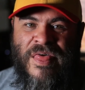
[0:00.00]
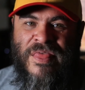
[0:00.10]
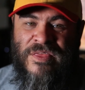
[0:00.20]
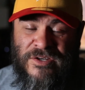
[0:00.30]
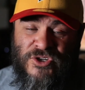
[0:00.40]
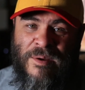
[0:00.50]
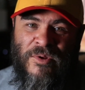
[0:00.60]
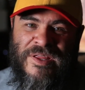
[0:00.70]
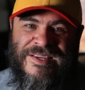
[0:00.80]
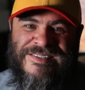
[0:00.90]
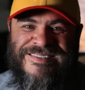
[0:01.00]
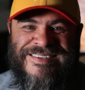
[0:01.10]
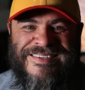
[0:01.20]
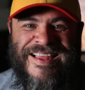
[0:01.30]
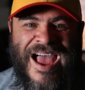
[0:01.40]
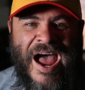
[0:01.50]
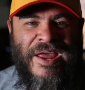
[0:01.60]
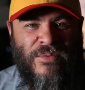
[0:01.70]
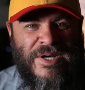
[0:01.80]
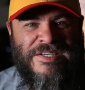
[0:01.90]
The trouble is, I
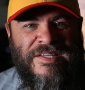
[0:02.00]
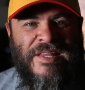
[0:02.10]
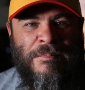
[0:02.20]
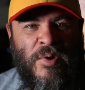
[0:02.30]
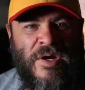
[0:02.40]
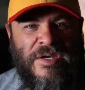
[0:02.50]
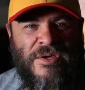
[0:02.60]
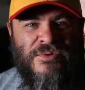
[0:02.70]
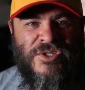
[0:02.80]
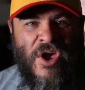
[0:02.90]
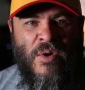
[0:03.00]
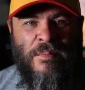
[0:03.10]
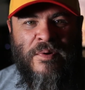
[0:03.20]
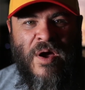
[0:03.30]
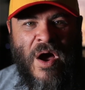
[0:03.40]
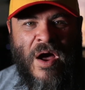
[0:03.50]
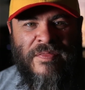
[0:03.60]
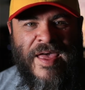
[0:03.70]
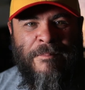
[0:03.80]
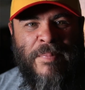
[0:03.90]
had recently put a new scope on
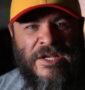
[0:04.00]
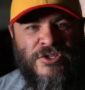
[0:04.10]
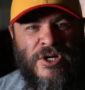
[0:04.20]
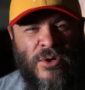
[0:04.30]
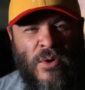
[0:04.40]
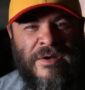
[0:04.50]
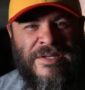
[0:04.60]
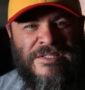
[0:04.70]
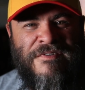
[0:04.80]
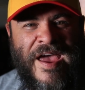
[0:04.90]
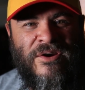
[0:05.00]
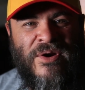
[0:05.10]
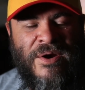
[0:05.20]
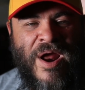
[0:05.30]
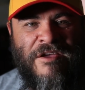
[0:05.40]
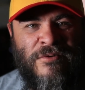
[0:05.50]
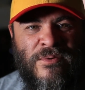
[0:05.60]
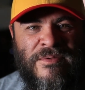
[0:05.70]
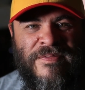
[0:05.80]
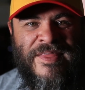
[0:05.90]
that Patriot Ordnance Factory
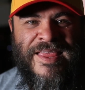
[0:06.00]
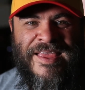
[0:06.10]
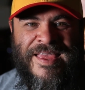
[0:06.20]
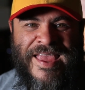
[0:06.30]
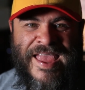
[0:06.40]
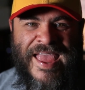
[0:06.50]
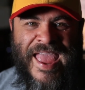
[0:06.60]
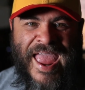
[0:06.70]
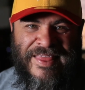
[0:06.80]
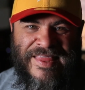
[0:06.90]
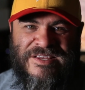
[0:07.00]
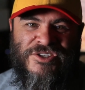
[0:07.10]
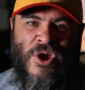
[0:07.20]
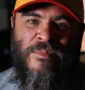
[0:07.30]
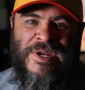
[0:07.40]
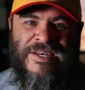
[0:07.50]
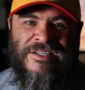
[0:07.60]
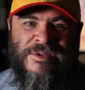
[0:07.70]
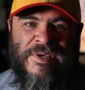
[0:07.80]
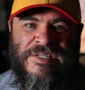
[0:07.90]
rifle, and that scope needed
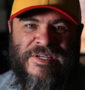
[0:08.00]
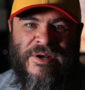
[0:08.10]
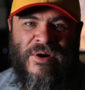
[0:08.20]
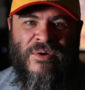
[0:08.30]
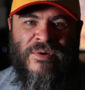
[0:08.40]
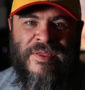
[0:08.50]
to be zeroed.